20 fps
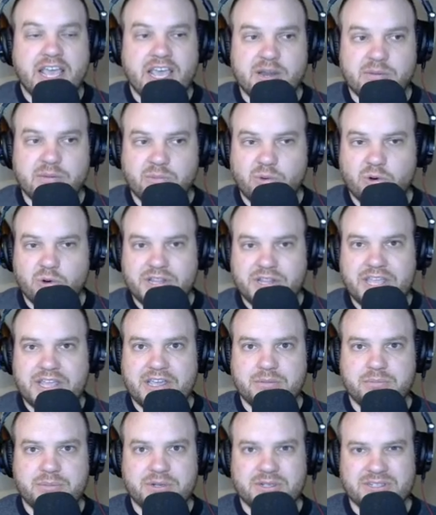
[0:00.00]
and more
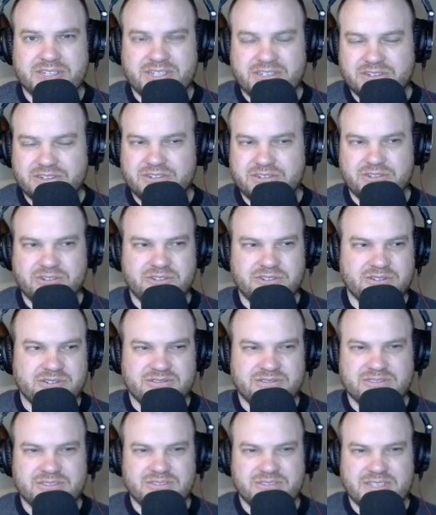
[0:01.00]
like a
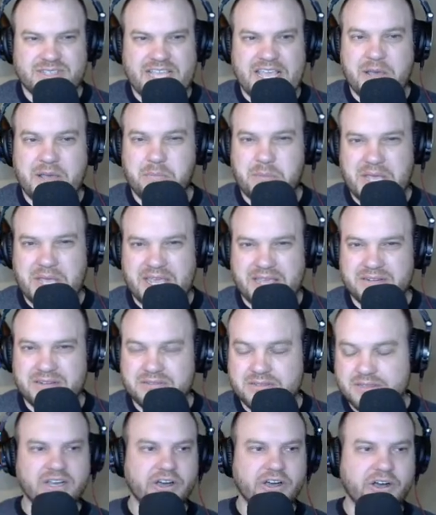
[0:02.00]
political campaign,